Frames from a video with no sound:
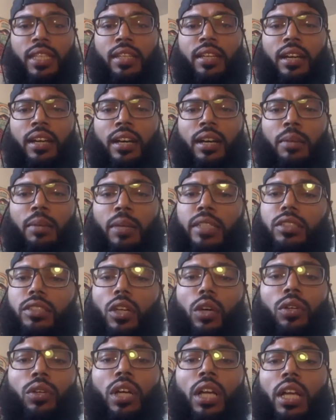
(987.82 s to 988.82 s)
And
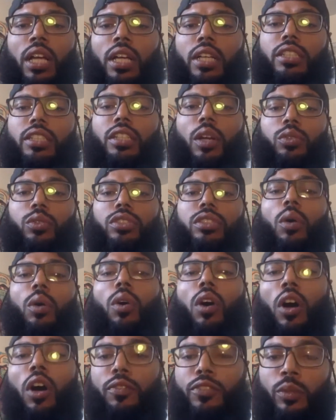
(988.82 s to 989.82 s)
so, you know, so
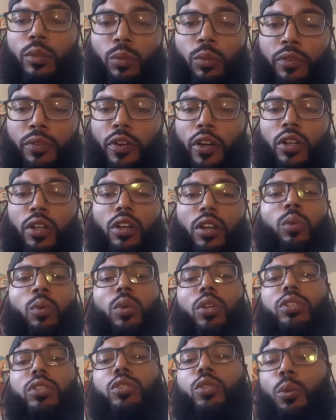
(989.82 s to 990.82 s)
often we've heard, oh,
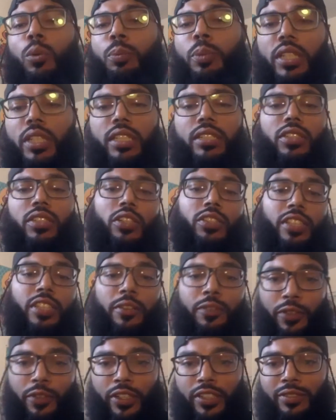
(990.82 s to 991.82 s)
well, school police are
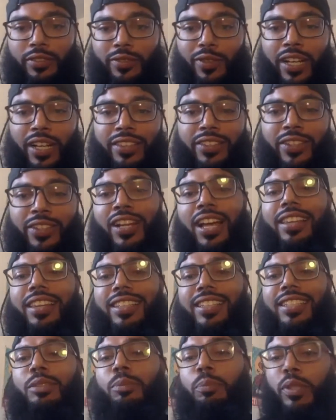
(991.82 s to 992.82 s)
different, right? They're not
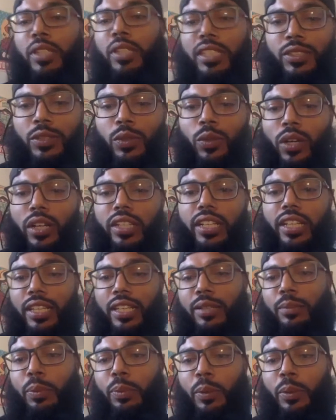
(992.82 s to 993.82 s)
these police who are
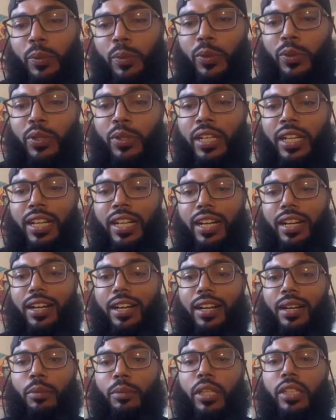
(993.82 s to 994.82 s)
killing people
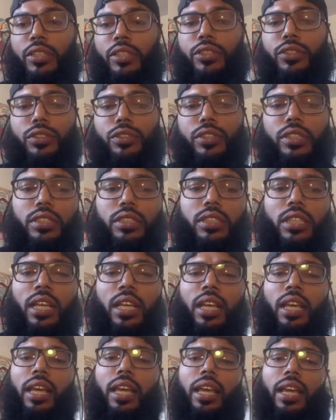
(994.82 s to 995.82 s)
in the streets.
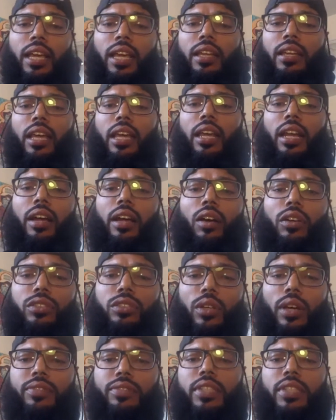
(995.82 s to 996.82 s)
And I
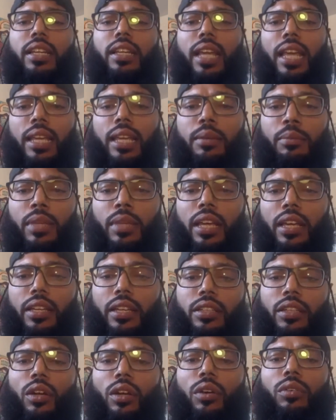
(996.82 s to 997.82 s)
also have to name that,
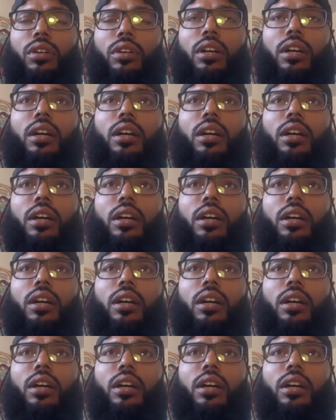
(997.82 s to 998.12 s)
you know,